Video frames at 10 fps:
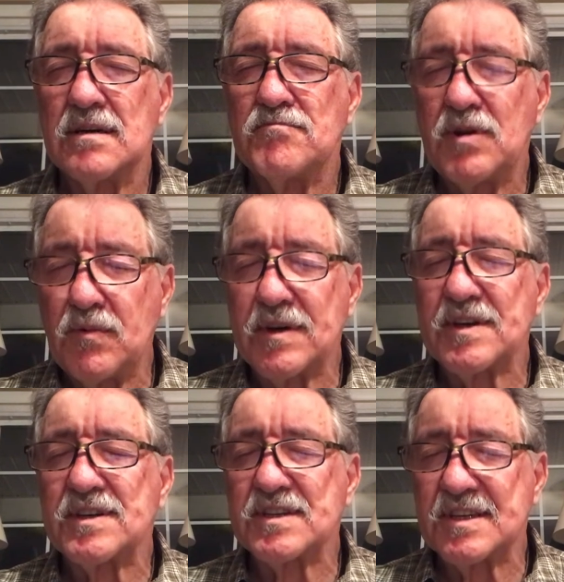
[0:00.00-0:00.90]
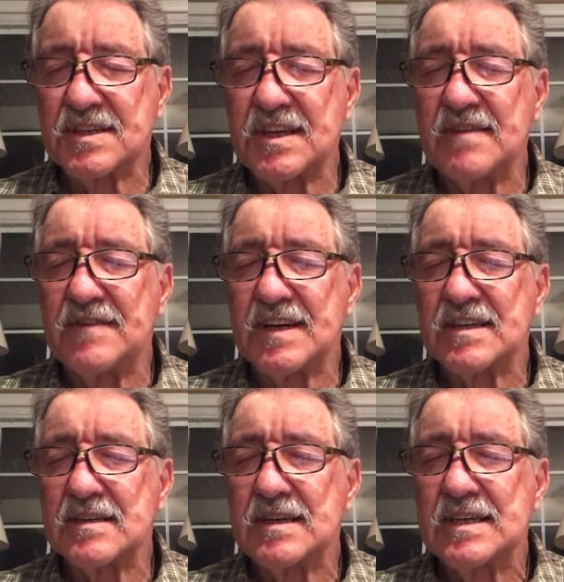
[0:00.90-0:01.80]
Be with us this evening,
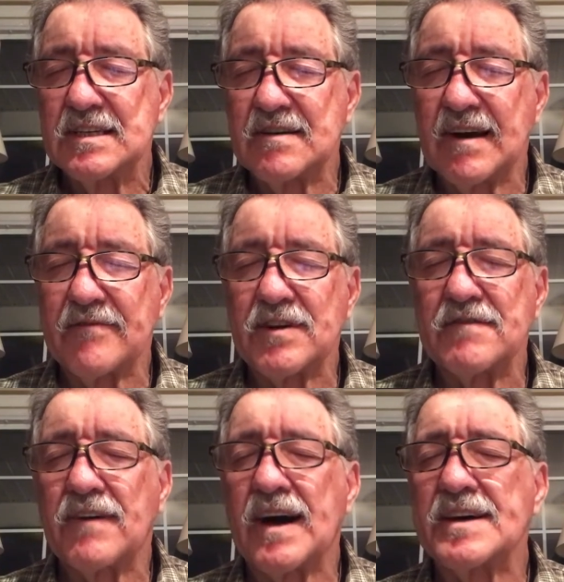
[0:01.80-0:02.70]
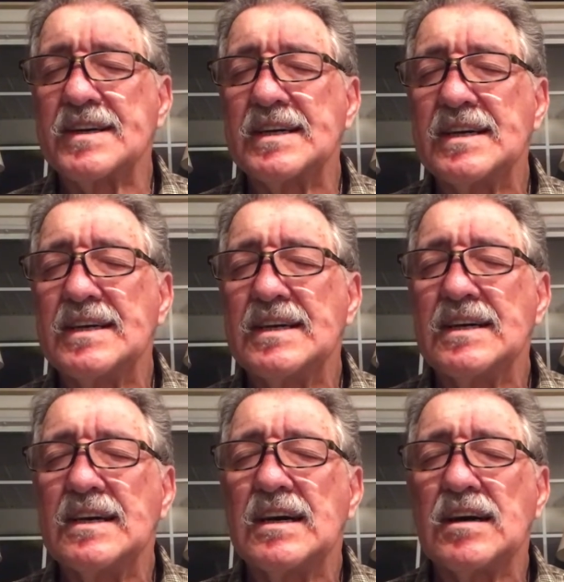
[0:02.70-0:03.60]
dear Heavenly Father.
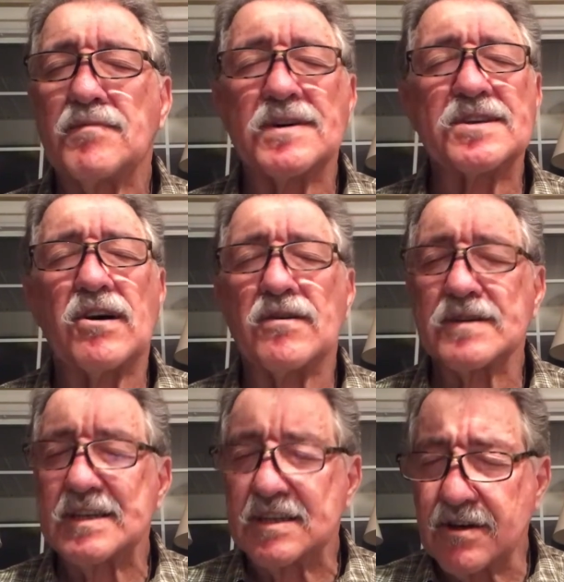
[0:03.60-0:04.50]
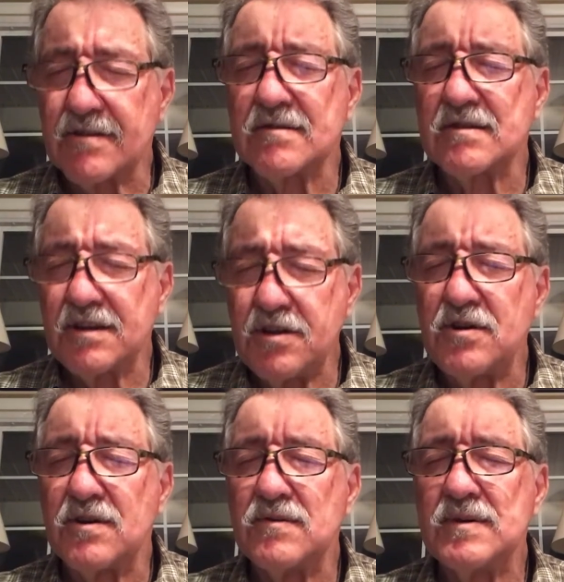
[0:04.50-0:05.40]
Help us all to turn to
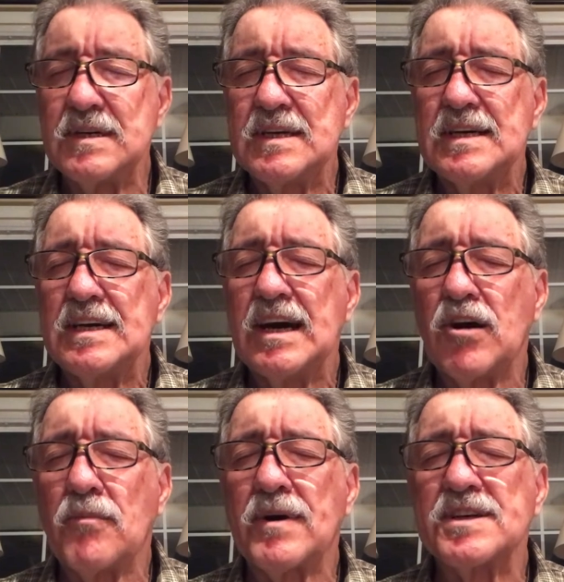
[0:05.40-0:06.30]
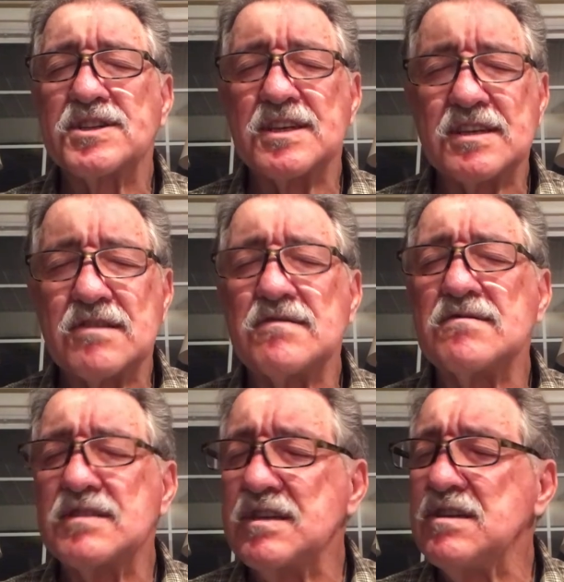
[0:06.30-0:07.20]
You. Help us to
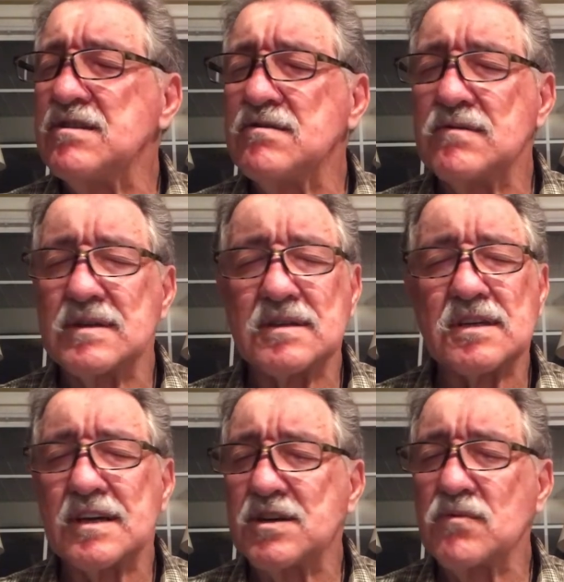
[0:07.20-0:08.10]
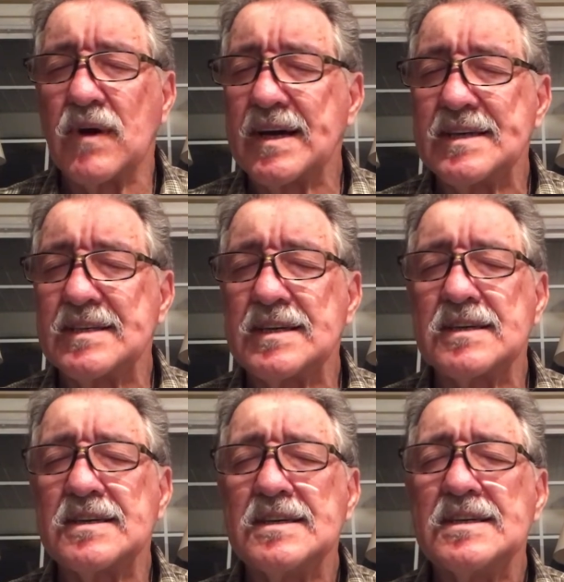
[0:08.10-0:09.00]
turn to You in such a way
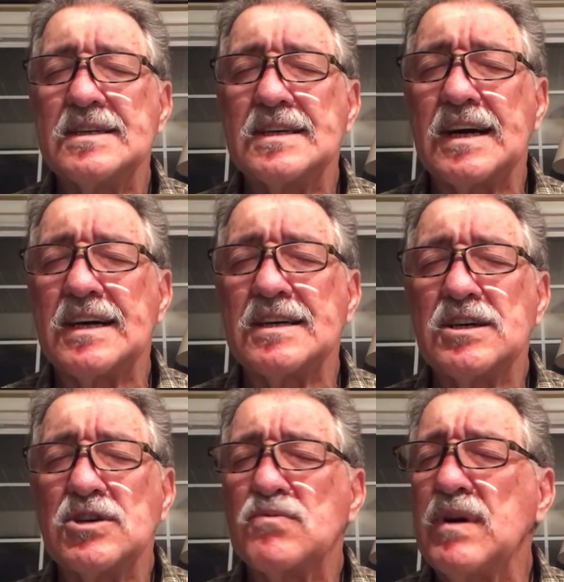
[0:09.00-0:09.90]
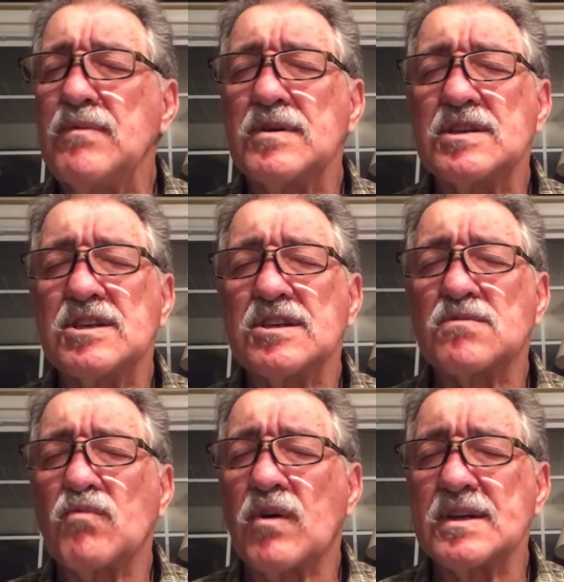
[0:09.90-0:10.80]
that we would just
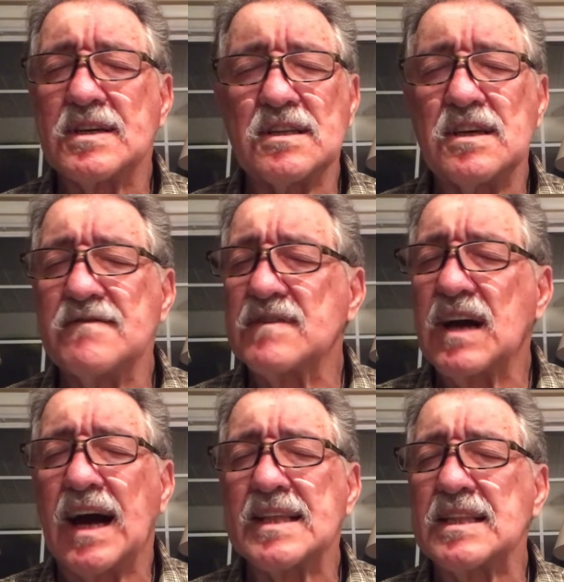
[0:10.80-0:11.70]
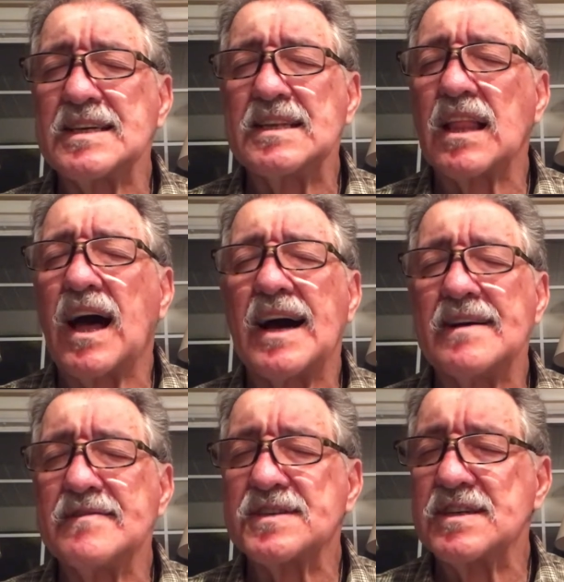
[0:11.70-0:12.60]
want to live godly
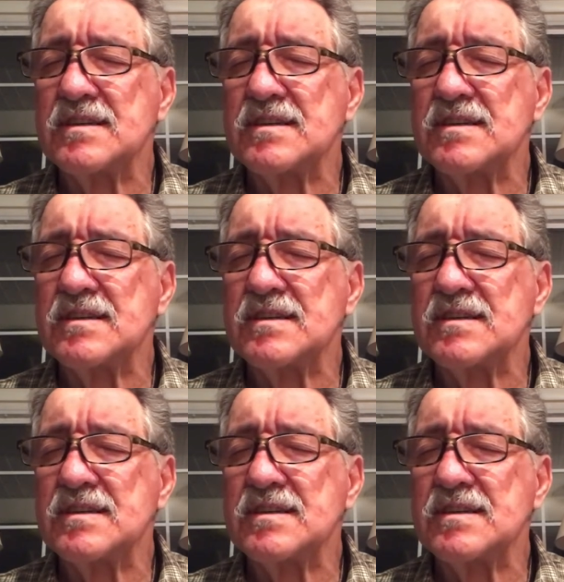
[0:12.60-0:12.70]
lives